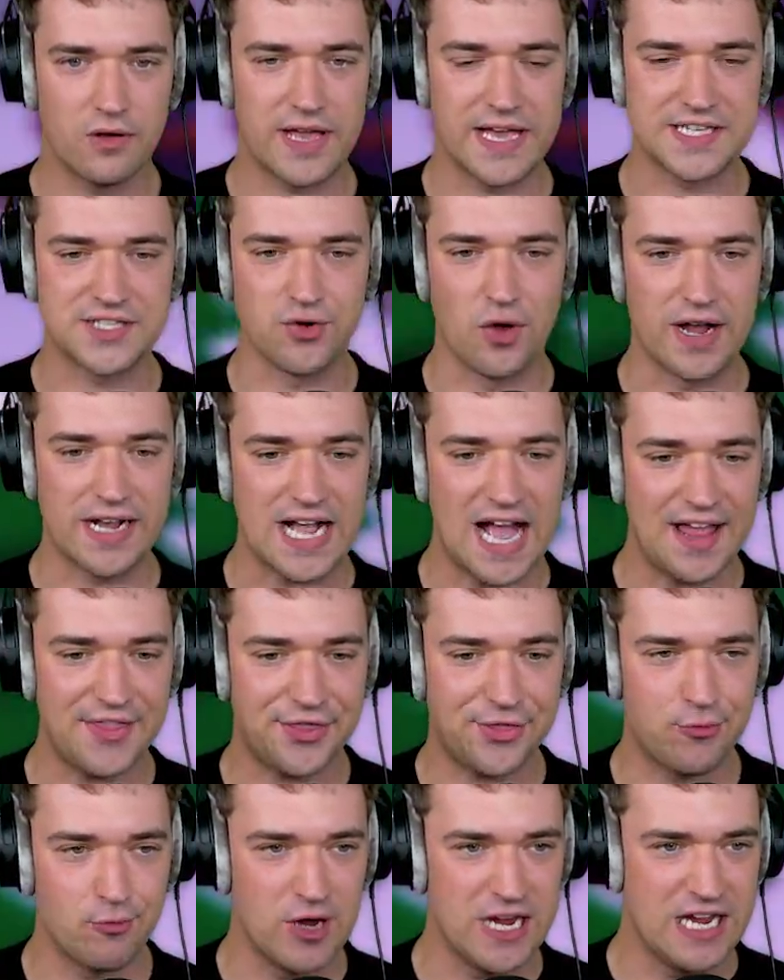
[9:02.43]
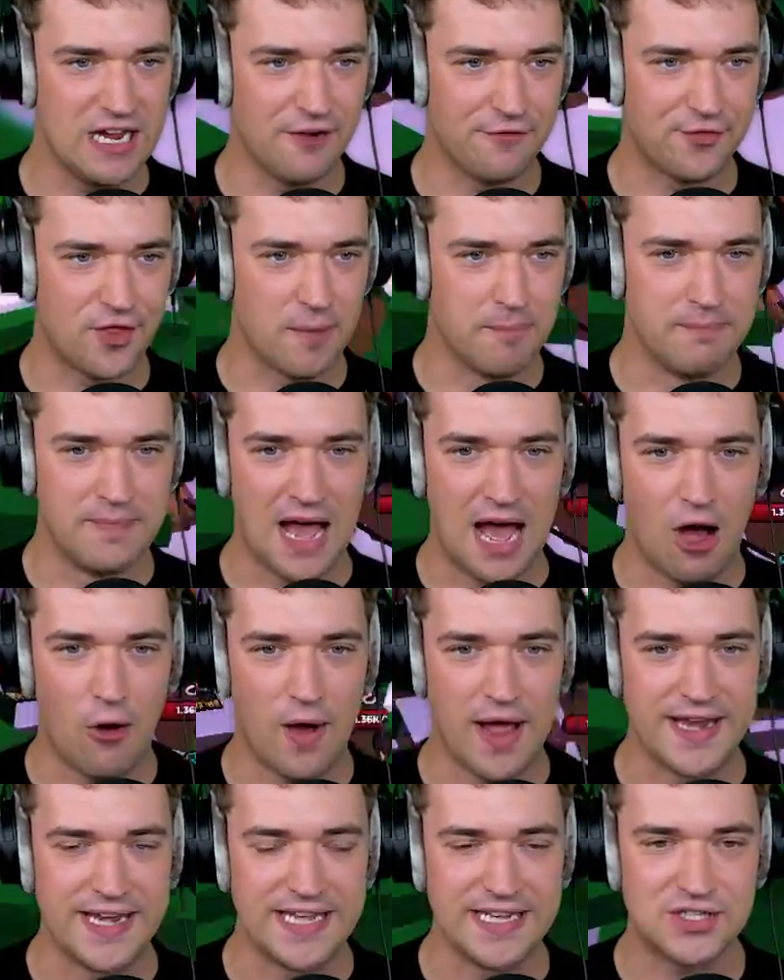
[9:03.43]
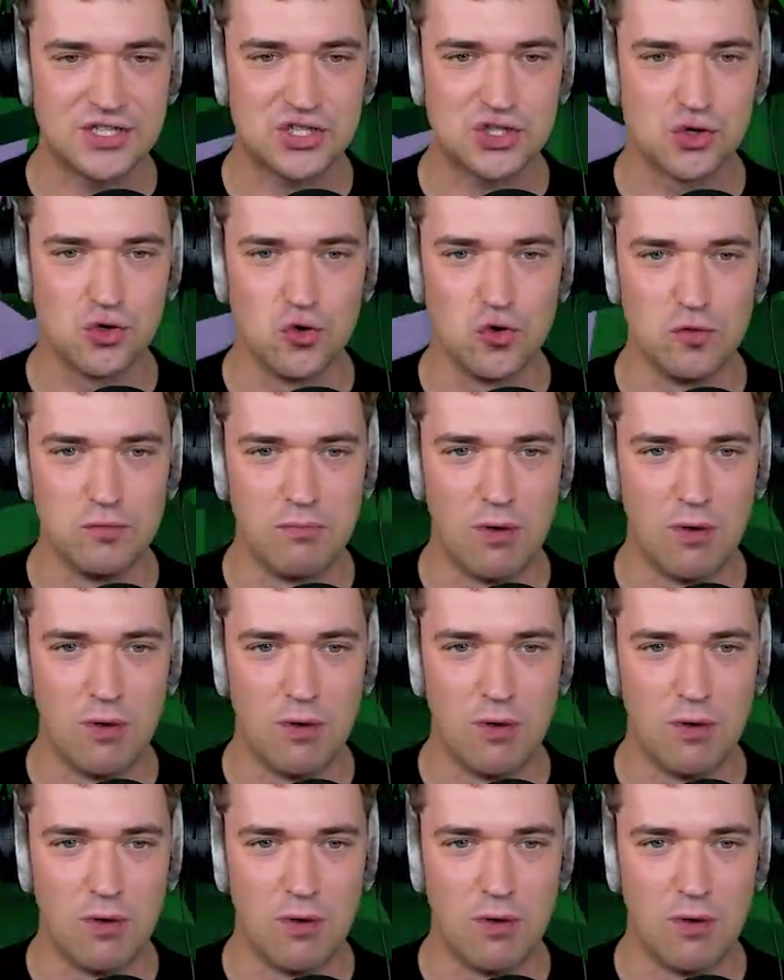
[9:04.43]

Okay, so I got three of them now. I need two